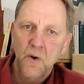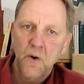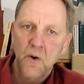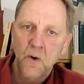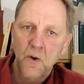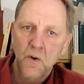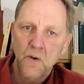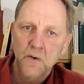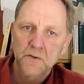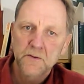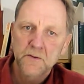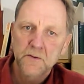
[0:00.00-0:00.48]

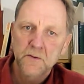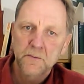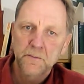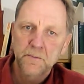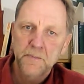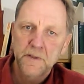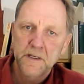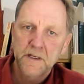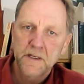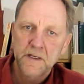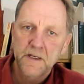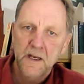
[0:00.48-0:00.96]
also
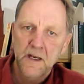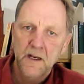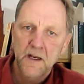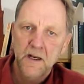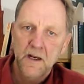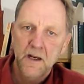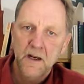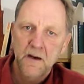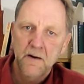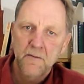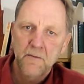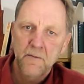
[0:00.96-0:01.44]
be
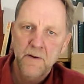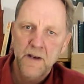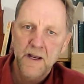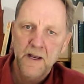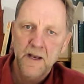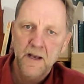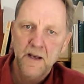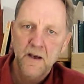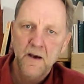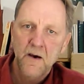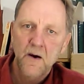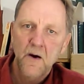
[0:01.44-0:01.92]

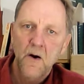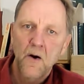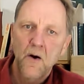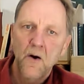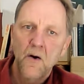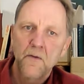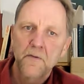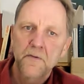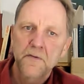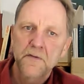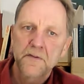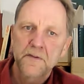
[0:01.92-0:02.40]
aware
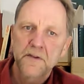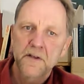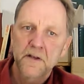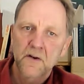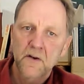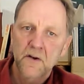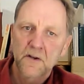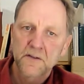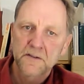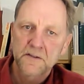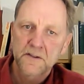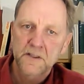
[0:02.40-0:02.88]
of the
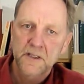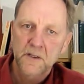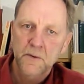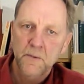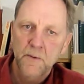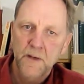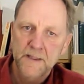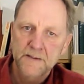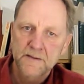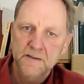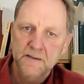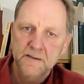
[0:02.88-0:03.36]

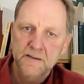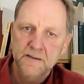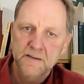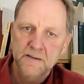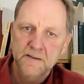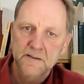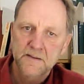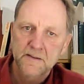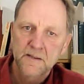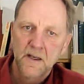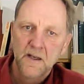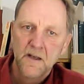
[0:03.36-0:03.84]

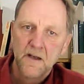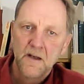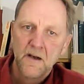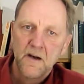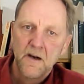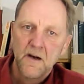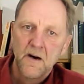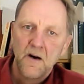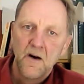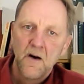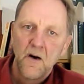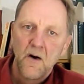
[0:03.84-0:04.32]
consequences
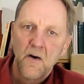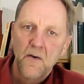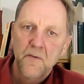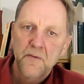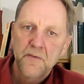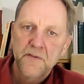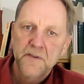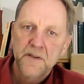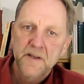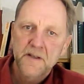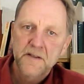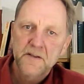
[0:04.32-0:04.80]

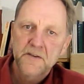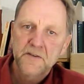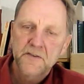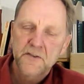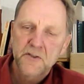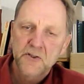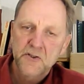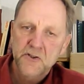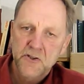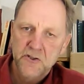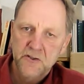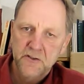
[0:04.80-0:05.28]
of their
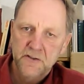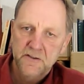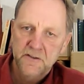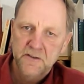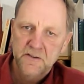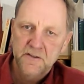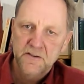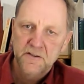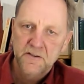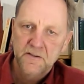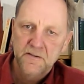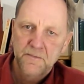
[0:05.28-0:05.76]

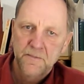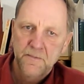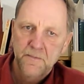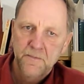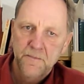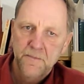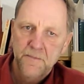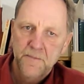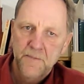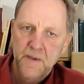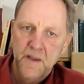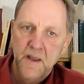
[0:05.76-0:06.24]
decisions.
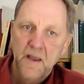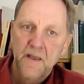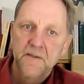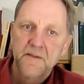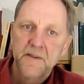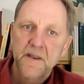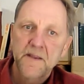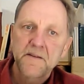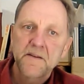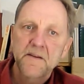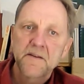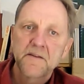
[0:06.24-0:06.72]

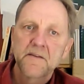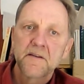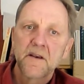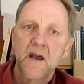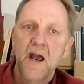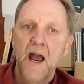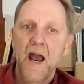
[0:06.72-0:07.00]
That is the